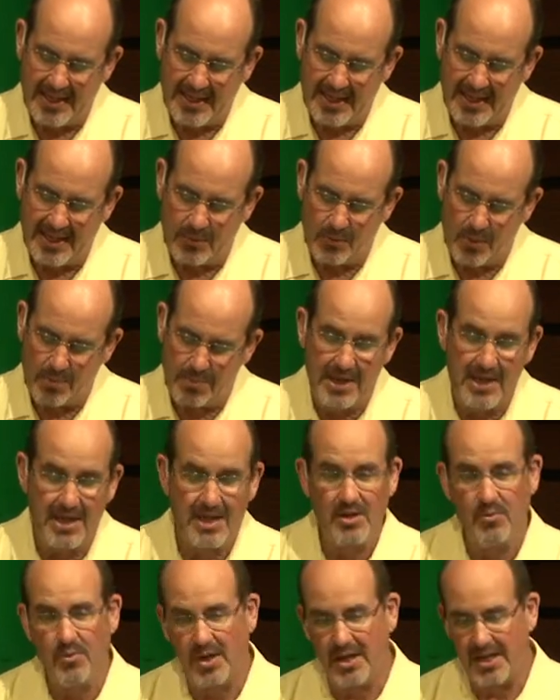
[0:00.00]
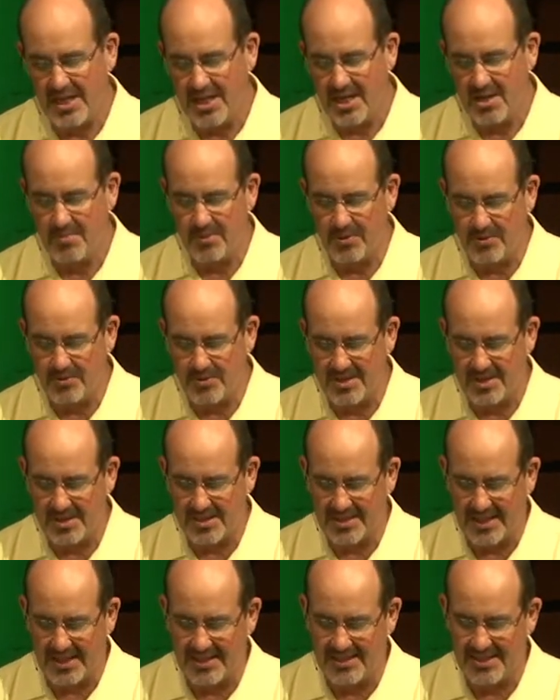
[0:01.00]
uh, repeating what Hebrews
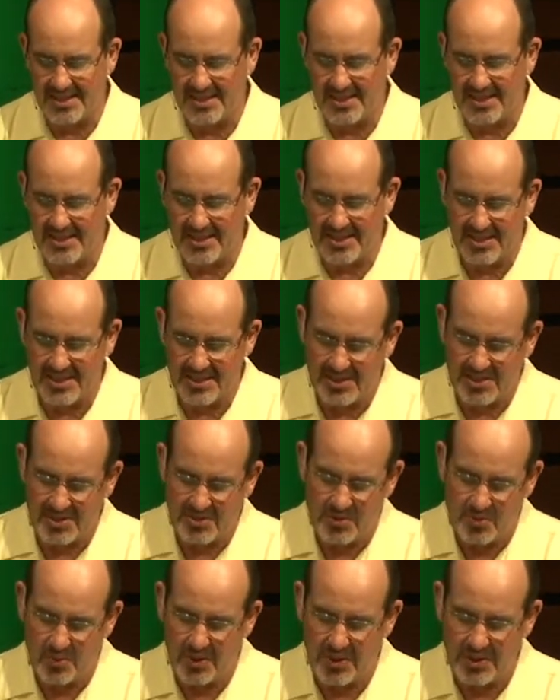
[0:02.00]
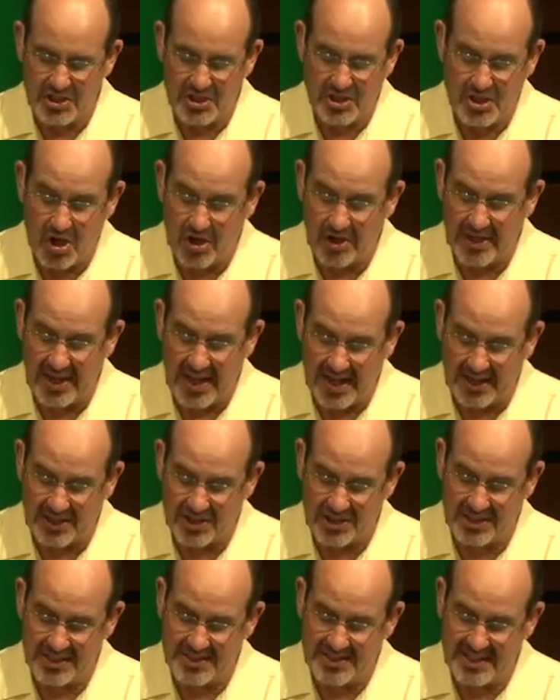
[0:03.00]
says, it, it, it's where it started
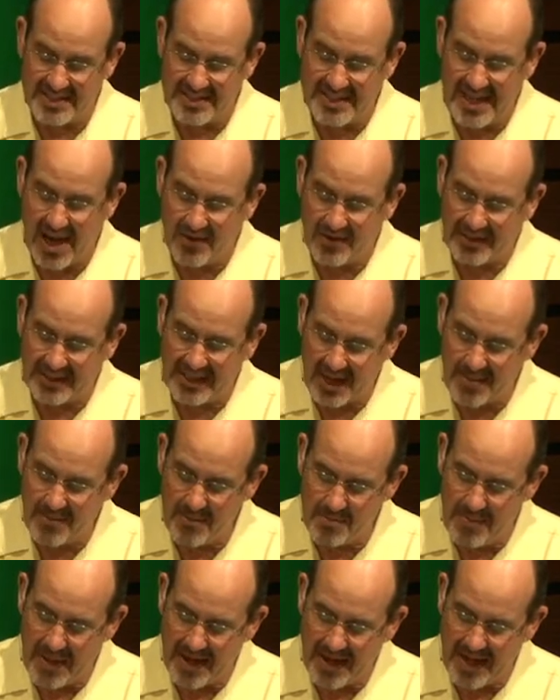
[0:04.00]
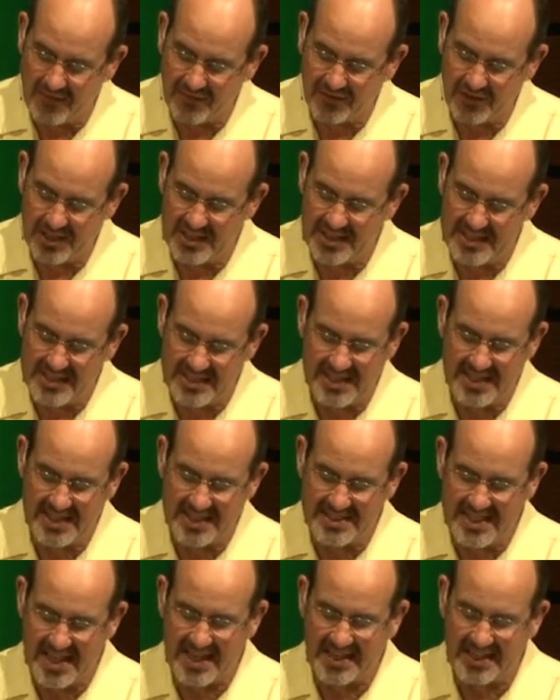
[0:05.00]
actually. It says, Now it came about after these
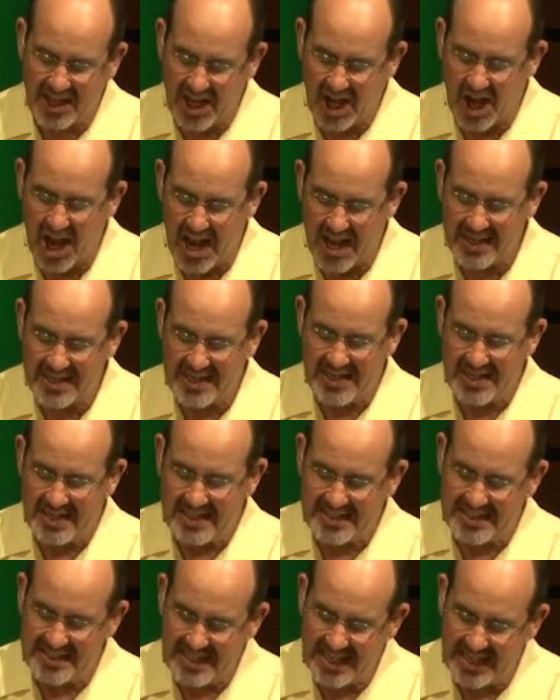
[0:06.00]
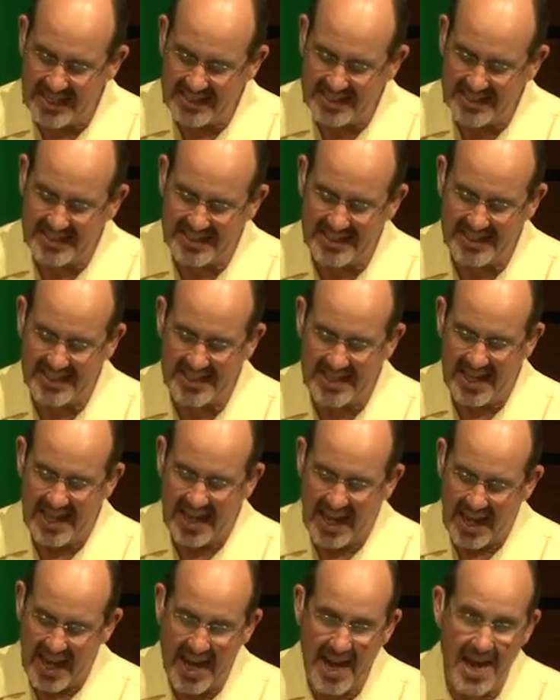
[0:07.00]
things that God tested
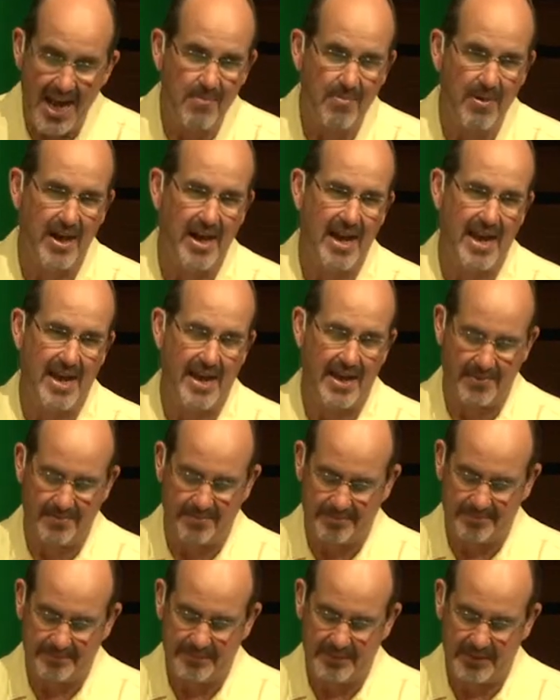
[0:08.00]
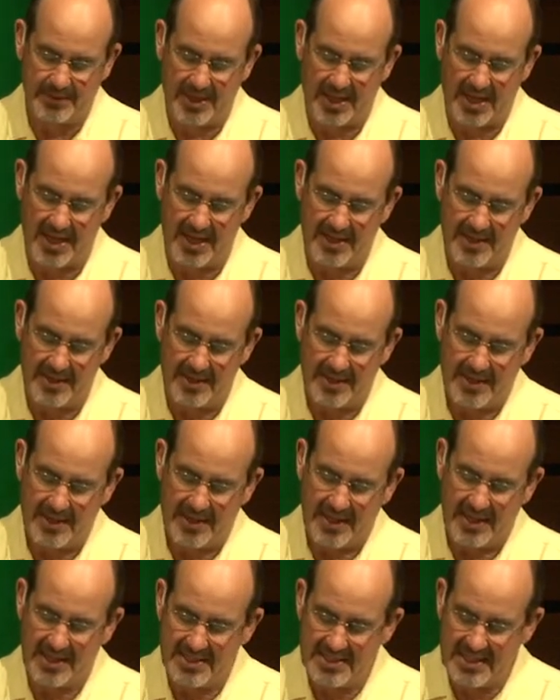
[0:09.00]
Abraham. Okay?
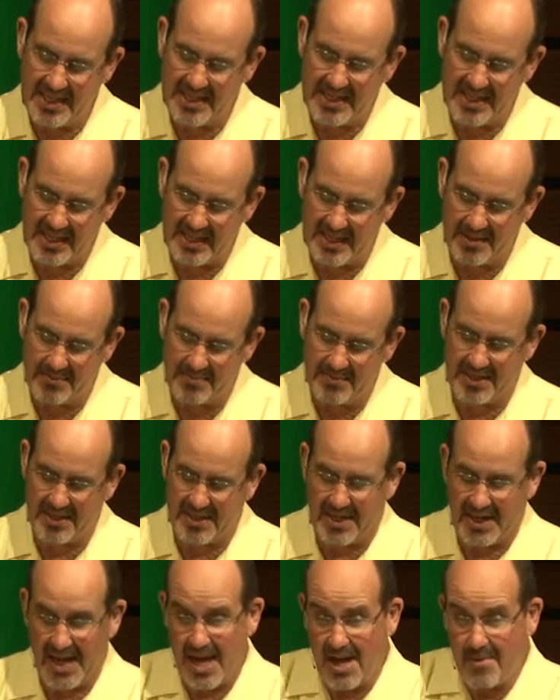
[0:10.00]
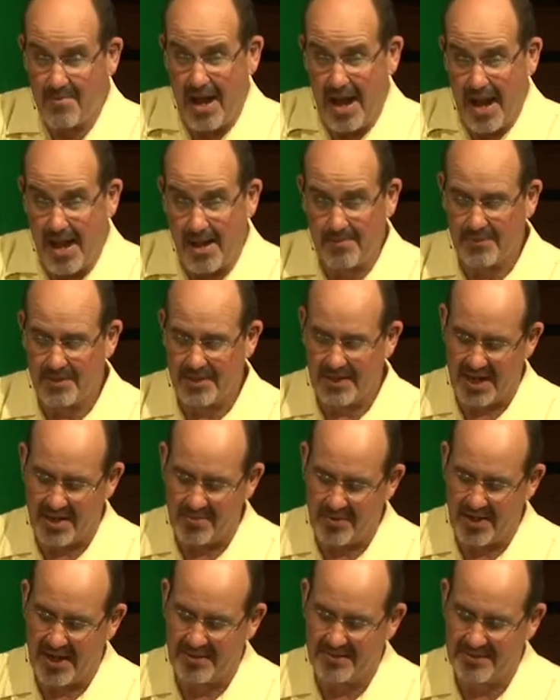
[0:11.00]
And he said to him, and Abraham, and
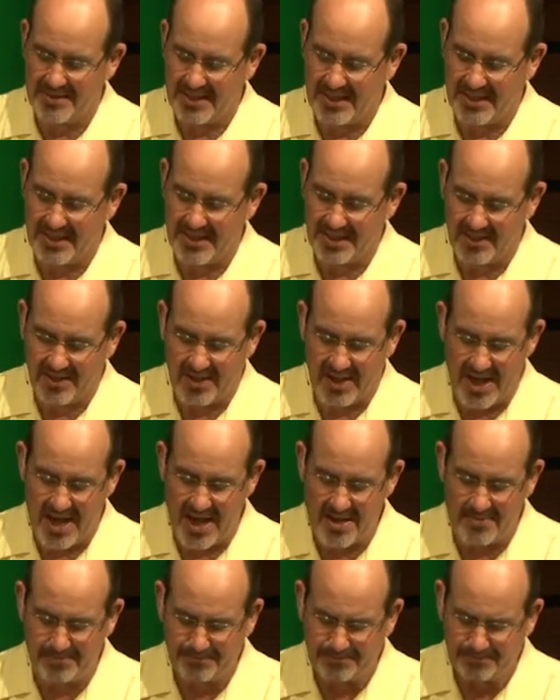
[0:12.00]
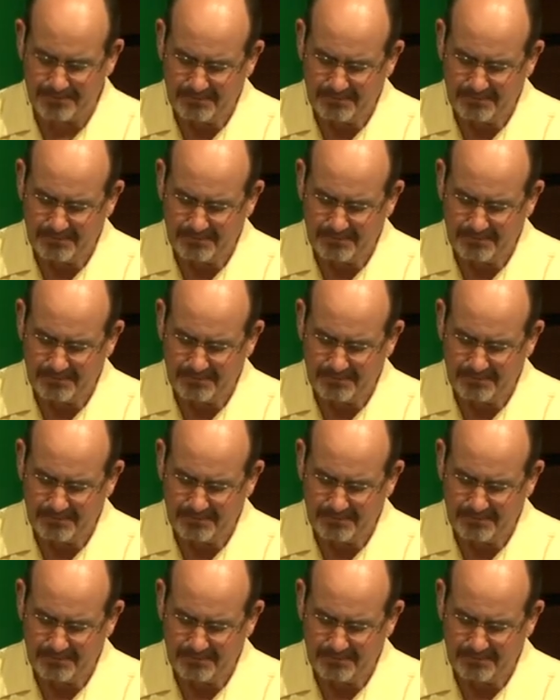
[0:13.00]
Abraham said, Here I am.